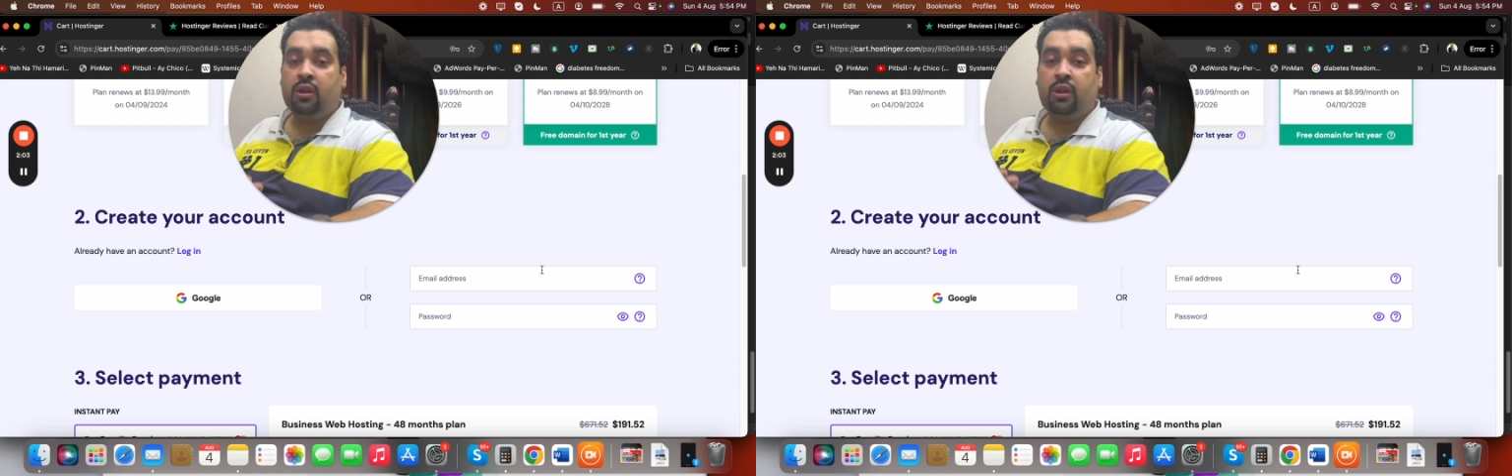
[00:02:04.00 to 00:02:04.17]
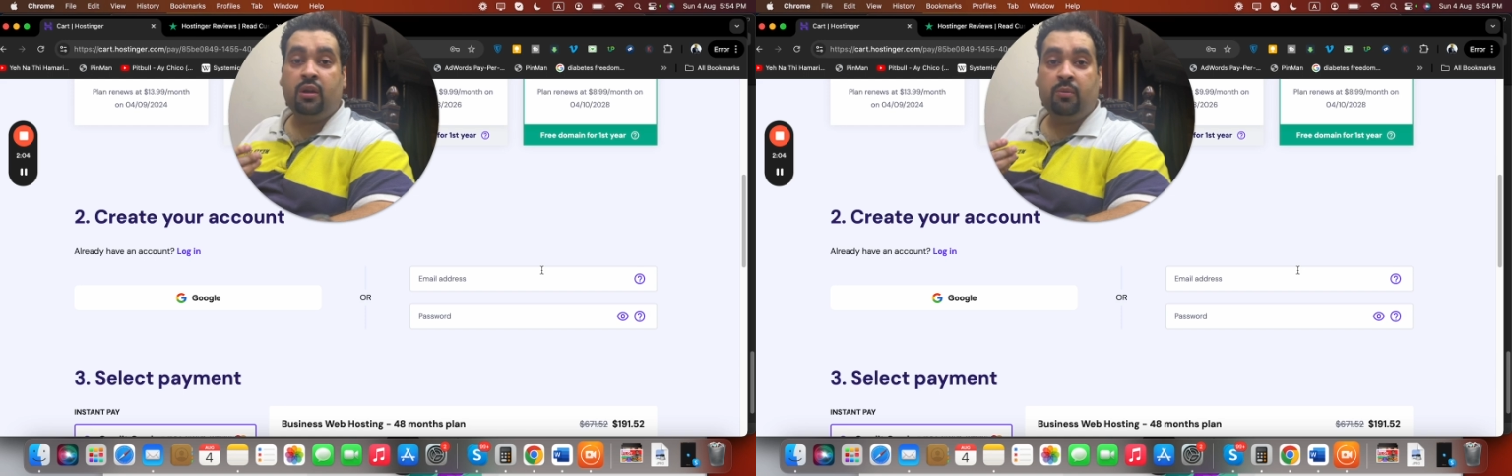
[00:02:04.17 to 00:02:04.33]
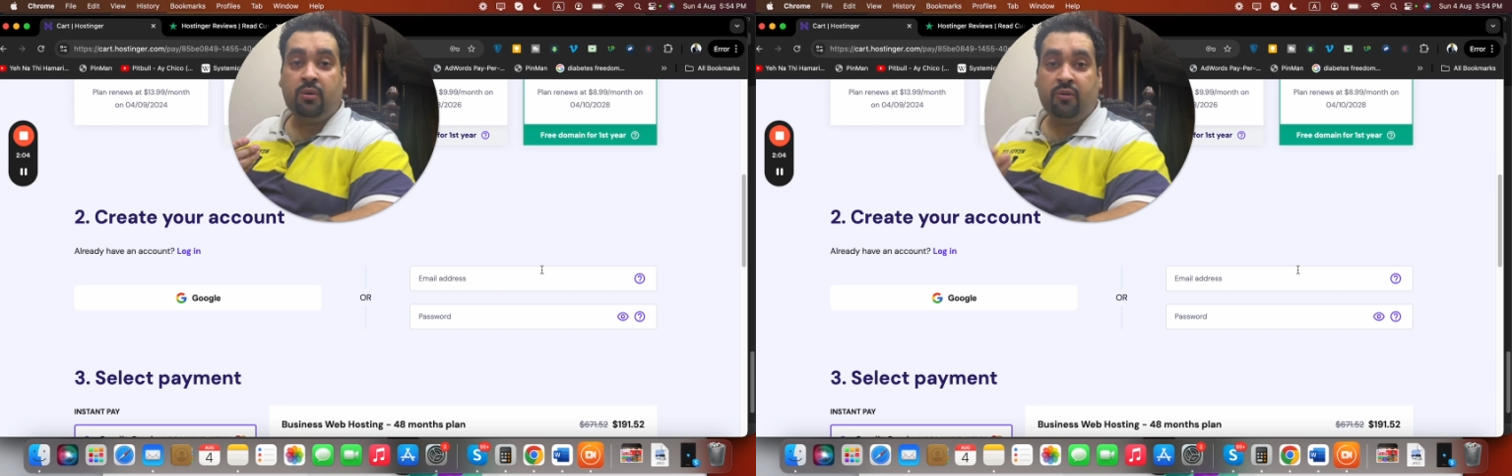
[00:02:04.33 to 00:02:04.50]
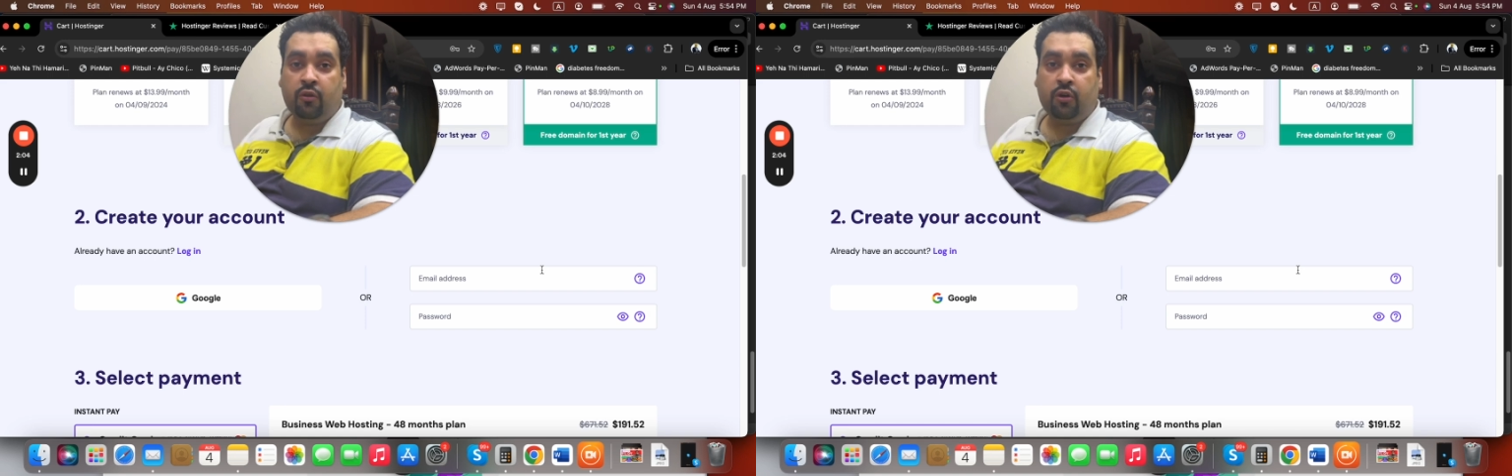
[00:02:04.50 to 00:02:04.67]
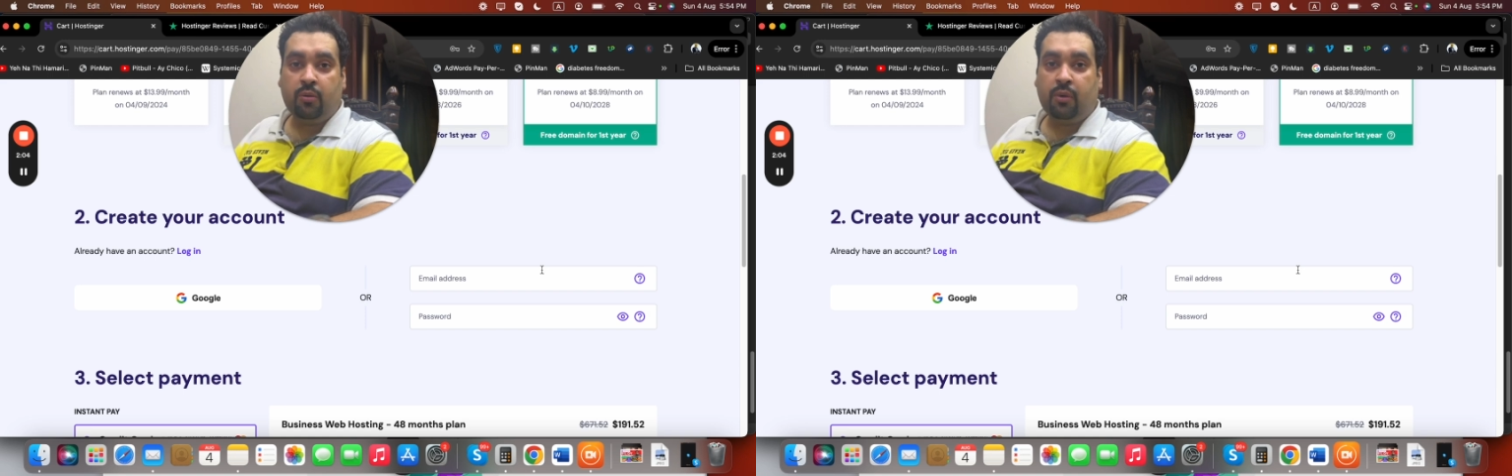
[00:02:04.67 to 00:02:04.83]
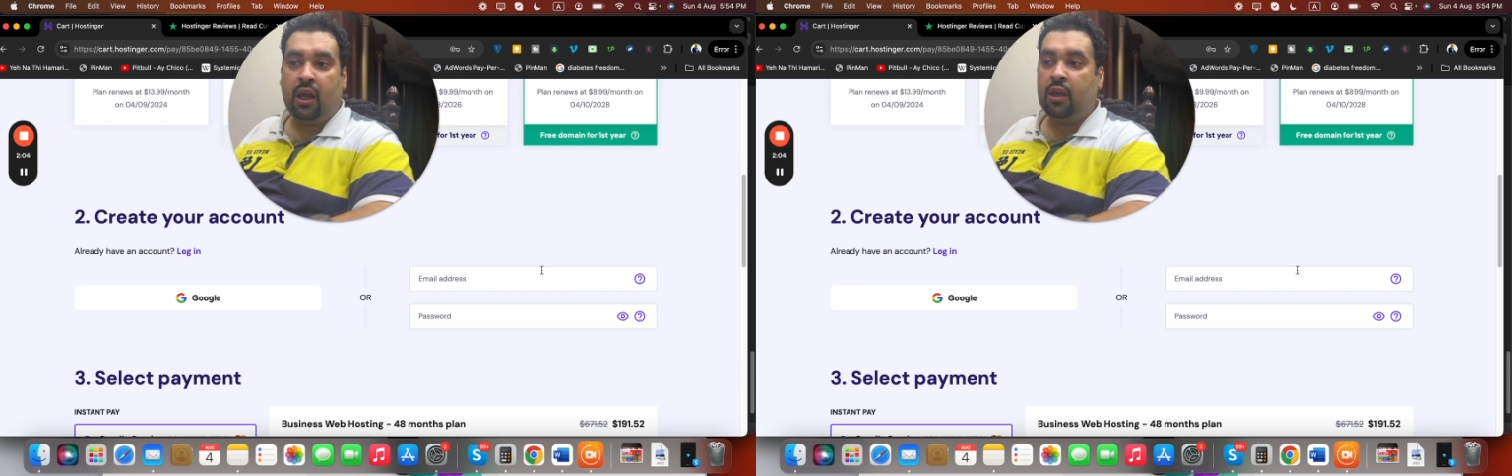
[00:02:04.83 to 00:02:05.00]
here before you
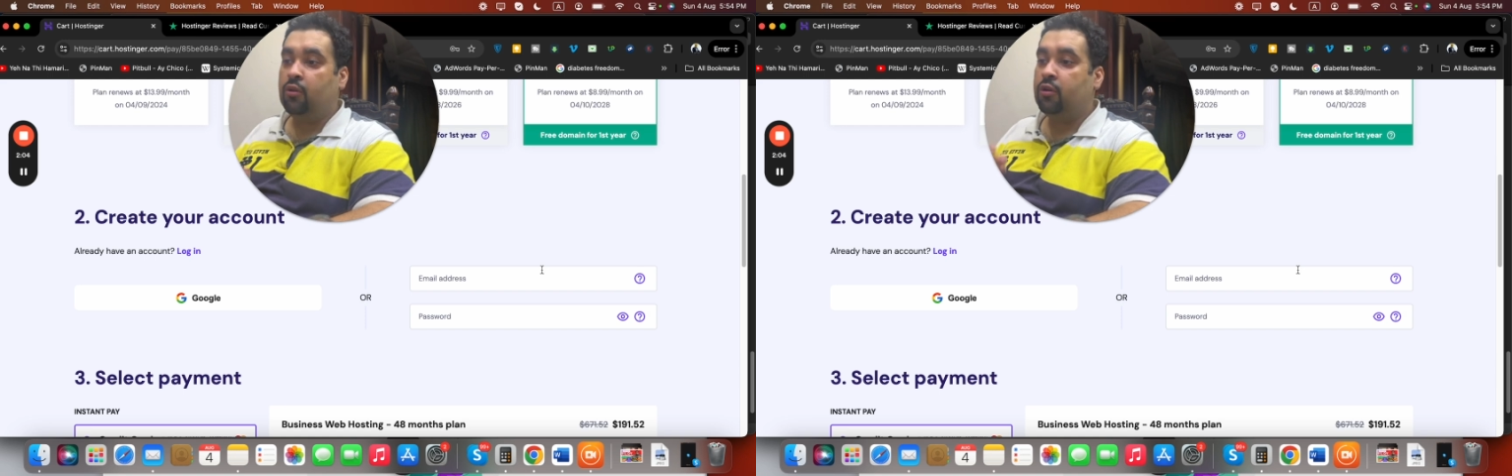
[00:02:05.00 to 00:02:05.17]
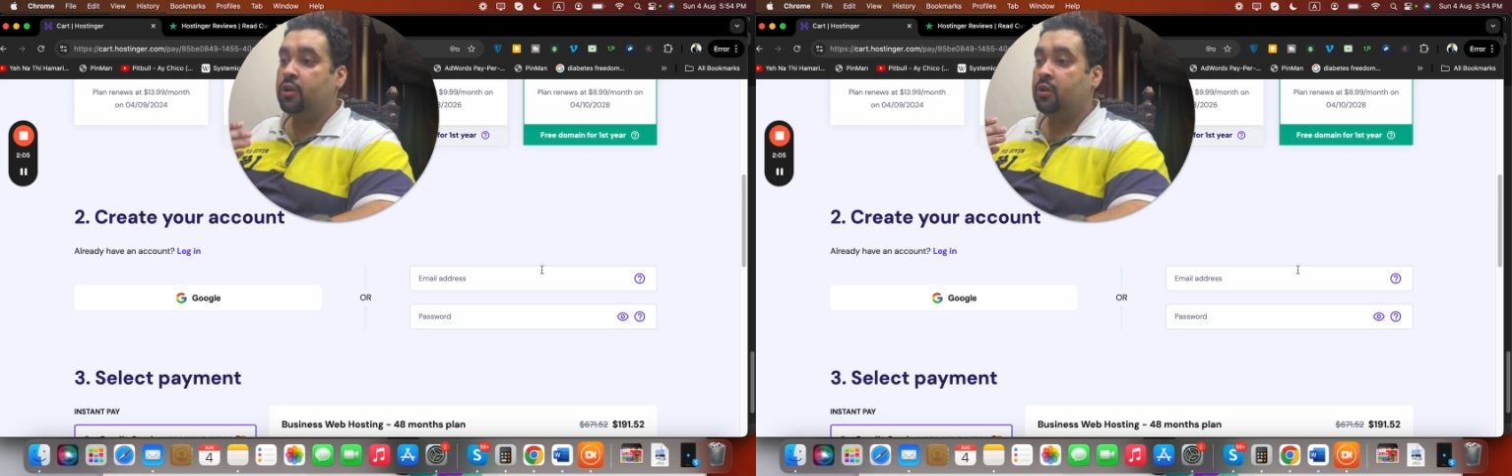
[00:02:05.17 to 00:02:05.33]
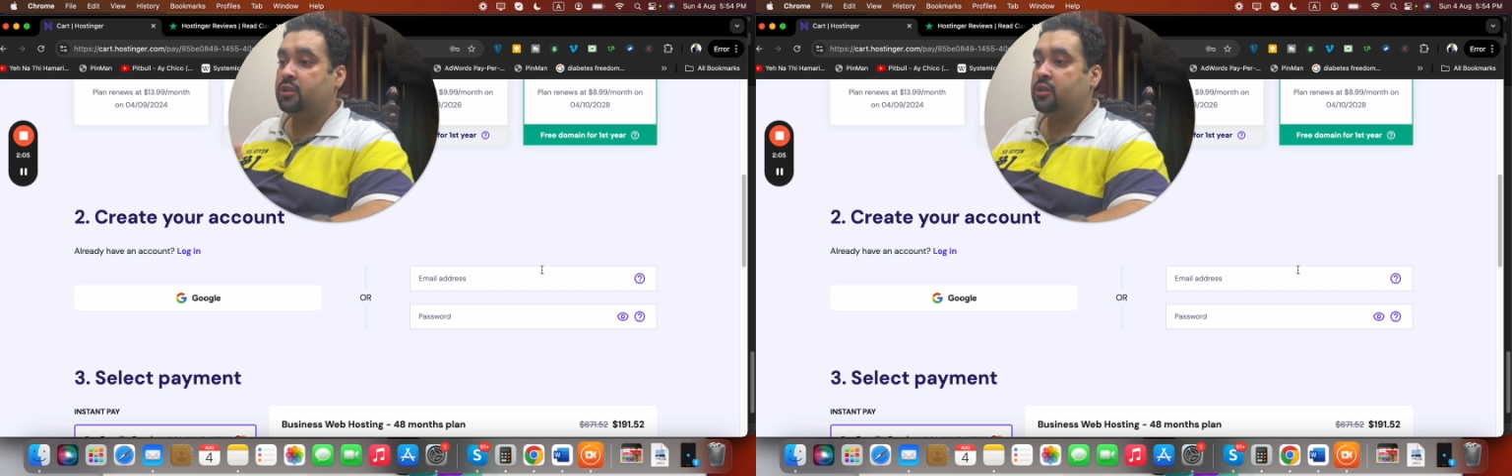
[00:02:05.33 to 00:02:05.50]
buy, or you can